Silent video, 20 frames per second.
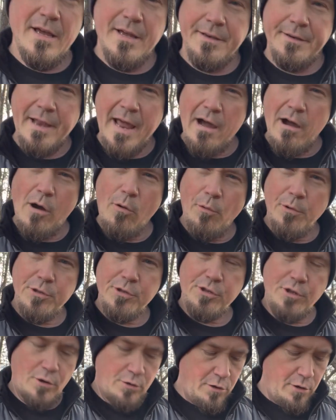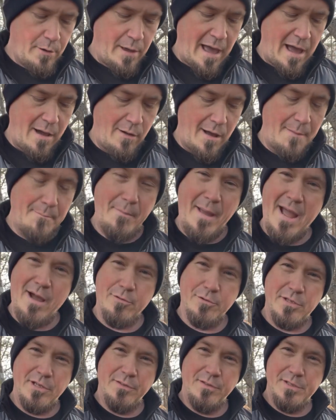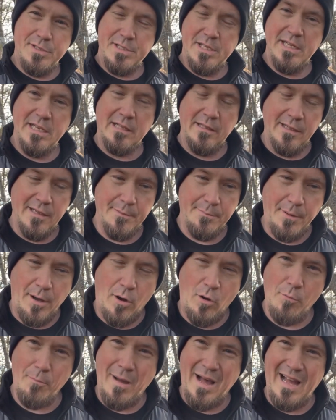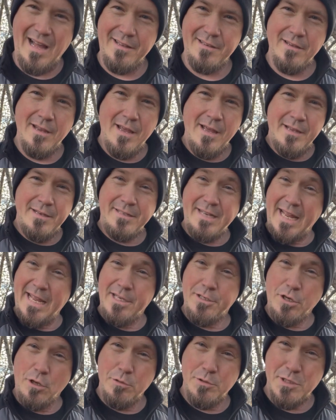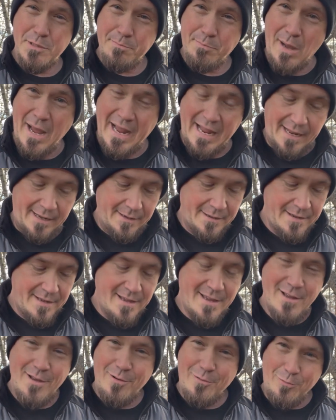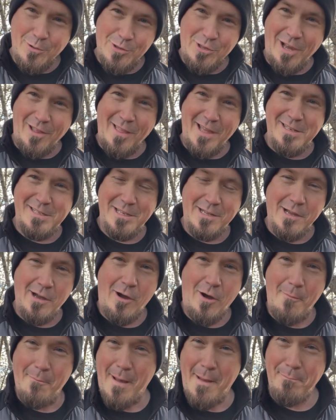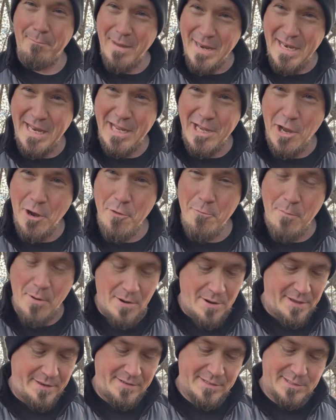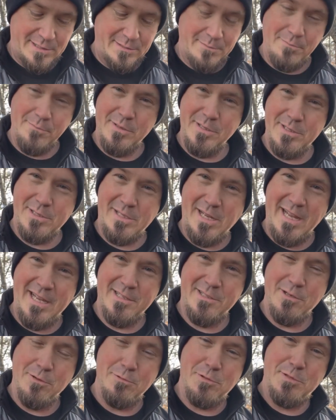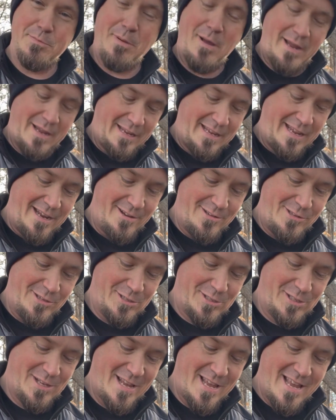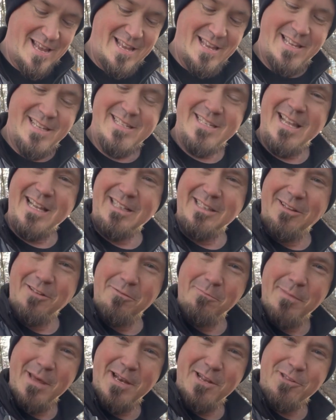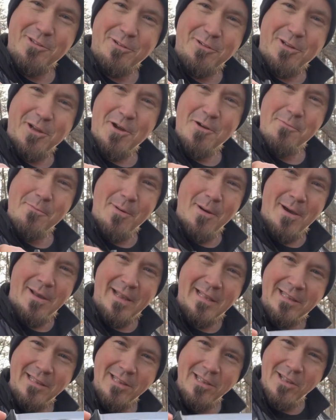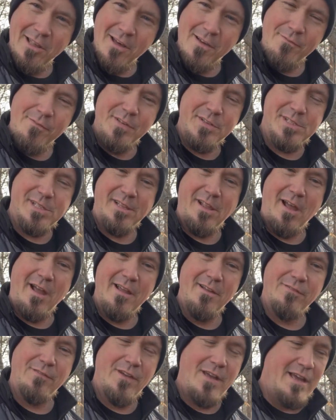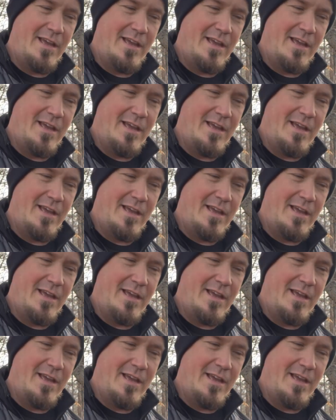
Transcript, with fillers: Now I want to show you how I mounted the C-clip on my Tanto Spike, which I like to call my mini Kobun. This, this Tanto Spike here, just it's like a little miniature Kobun. I love this knife.